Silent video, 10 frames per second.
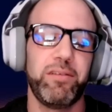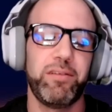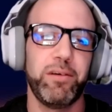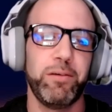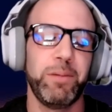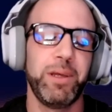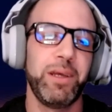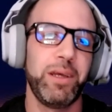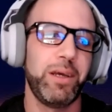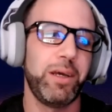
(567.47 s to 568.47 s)
So
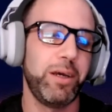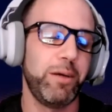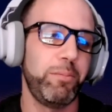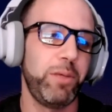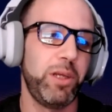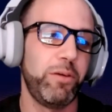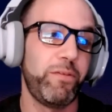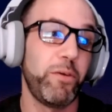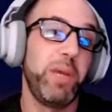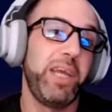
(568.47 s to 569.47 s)

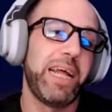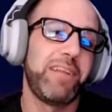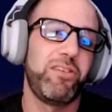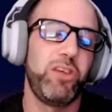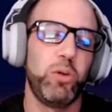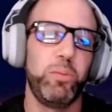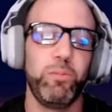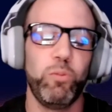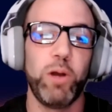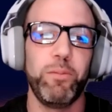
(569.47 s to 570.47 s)
for me, that's
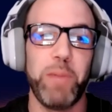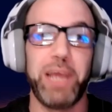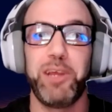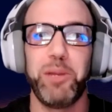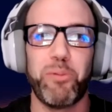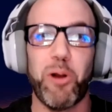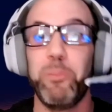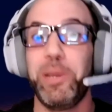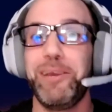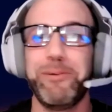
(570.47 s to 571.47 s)
what mainly brought
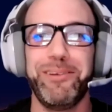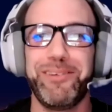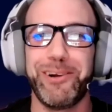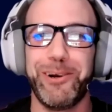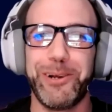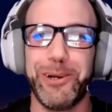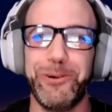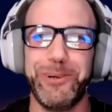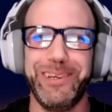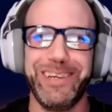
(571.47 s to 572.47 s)
me into
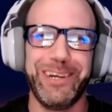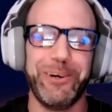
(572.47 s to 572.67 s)
Ergo, and